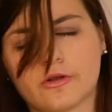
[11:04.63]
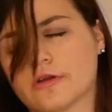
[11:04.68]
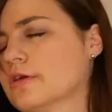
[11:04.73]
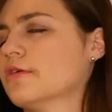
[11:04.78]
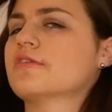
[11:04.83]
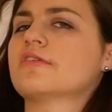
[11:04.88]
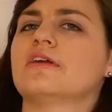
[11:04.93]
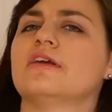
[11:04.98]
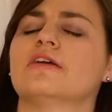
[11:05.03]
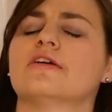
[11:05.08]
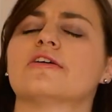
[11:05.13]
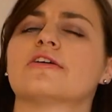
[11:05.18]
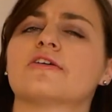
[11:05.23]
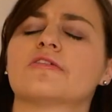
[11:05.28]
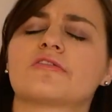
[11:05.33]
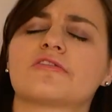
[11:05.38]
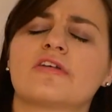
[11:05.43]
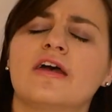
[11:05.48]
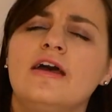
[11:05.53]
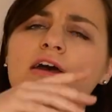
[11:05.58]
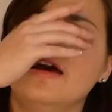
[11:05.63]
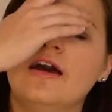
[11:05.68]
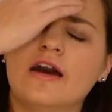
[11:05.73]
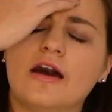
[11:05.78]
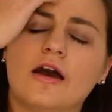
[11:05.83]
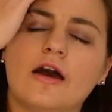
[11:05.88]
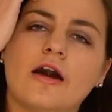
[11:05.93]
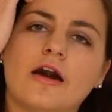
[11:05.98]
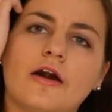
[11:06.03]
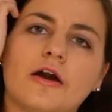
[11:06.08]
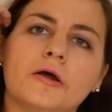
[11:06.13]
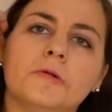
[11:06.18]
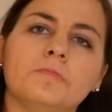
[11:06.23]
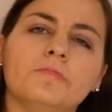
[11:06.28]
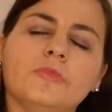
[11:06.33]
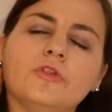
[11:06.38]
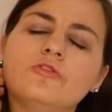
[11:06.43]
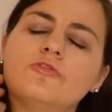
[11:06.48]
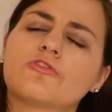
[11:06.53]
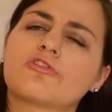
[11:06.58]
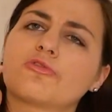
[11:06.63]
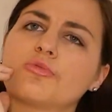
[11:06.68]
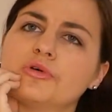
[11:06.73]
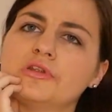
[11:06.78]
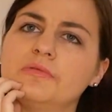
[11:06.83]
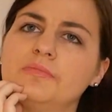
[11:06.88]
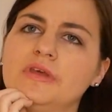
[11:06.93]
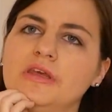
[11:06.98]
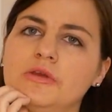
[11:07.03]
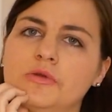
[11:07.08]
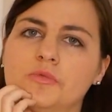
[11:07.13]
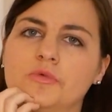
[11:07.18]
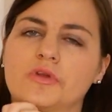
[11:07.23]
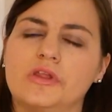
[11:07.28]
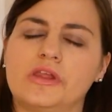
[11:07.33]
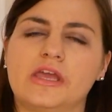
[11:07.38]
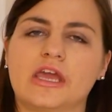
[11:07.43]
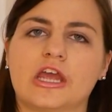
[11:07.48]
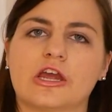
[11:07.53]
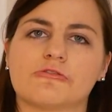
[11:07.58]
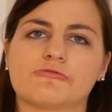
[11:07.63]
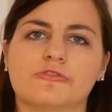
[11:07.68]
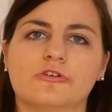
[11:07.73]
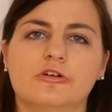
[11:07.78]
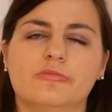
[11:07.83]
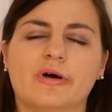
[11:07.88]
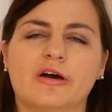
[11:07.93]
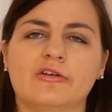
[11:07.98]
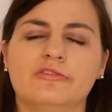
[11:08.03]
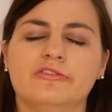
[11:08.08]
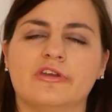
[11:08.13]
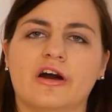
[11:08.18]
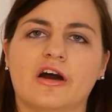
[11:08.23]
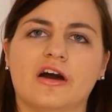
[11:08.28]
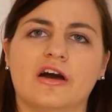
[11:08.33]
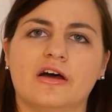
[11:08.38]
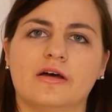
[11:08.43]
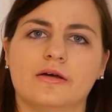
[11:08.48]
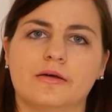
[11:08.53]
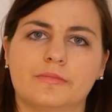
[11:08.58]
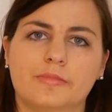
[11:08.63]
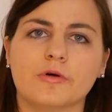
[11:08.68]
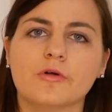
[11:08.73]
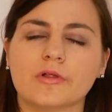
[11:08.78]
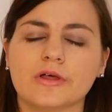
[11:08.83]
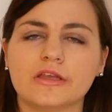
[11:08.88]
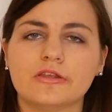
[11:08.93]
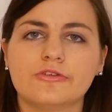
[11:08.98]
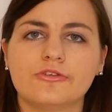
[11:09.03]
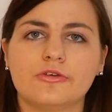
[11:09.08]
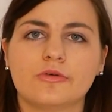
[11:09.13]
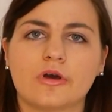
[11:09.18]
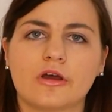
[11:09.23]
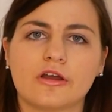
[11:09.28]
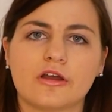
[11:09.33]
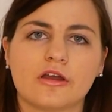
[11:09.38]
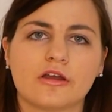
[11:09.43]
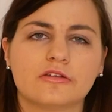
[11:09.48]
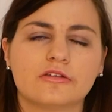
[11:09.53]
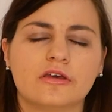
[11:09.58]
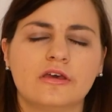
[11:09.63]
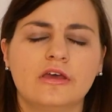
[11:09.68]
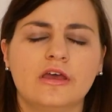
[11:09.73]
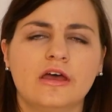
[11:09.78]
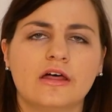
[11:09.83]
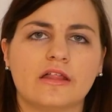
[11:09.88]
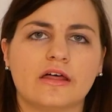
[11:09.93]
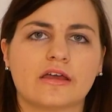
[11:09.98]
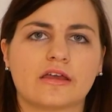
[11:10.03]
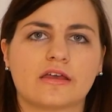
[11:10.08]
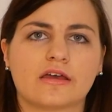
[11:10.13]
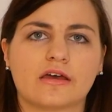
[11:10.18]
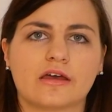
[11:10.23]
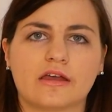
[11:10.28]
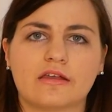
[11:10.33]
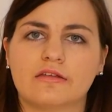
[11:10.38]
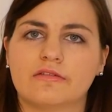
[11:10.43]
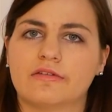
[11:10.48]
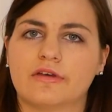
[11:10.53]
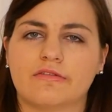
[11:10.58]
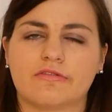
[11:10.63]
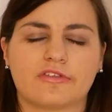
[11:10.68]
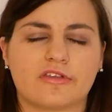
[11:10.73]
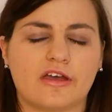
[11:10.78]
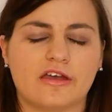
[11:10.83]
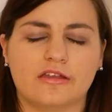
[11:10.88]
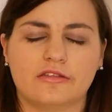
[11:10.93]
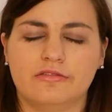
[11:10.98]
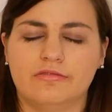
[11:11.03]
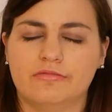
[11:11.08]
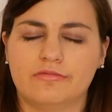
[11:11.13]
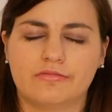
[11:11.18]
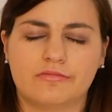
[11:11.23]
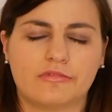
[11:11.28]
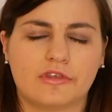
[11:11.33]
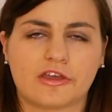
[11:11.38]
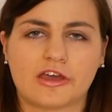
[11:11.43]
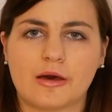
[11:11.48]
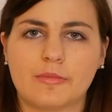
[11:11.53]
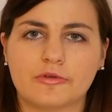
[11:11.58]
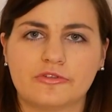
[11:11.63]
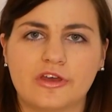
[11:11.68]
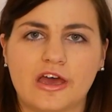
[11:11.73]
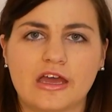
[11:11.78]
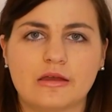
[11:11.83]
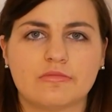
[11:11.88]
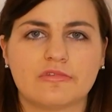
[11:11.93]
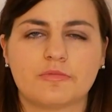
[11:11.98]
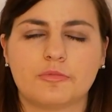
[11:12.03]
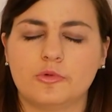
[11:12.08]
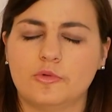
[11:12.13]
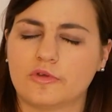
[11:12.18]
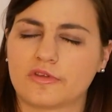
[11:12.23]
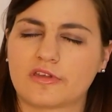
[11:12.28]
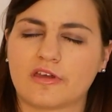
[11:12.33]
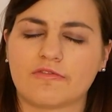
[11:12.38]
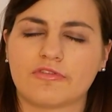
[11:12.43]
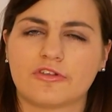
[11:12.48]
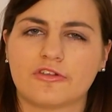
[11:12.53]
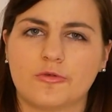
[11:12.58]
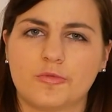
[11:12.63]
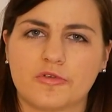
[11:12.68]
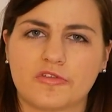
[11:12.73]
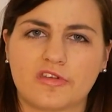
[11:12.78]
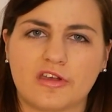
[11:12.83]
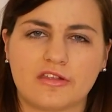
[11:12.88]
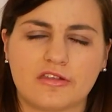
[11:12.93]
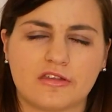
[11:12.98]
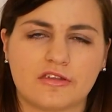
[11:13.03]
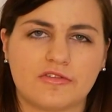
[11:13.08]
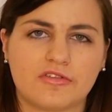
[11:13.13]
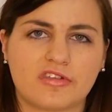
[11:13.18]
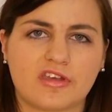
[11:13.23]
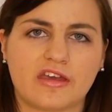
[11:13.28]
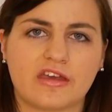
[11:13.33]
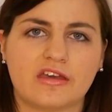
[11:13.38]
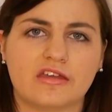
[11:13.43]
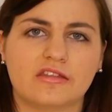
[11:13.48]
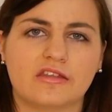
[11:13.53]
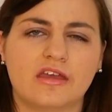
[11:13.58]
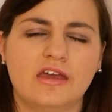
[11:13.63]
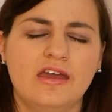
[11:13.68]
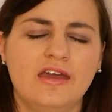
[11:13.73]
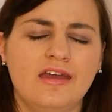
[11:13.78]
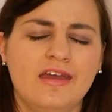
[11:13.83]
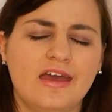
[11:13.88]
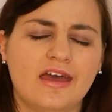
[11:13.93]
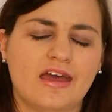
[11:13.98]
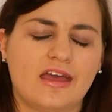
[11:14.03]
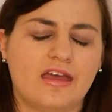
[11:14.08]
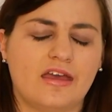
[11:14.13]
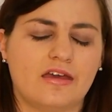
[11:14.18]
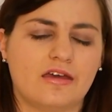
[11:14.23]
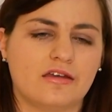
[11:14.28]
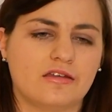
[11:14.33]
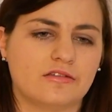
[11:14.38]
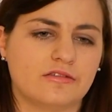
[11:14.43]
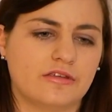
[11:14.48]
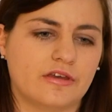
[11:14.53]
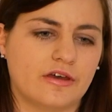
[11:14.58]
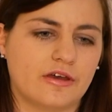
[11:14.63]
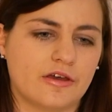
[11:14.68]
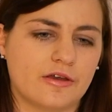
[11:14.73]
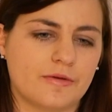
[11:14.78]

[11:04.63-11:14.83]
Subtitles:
or his ears, you just want to be really careful about not pulling too hard. Like I have said a couple times, poodles have super sensitive skin, and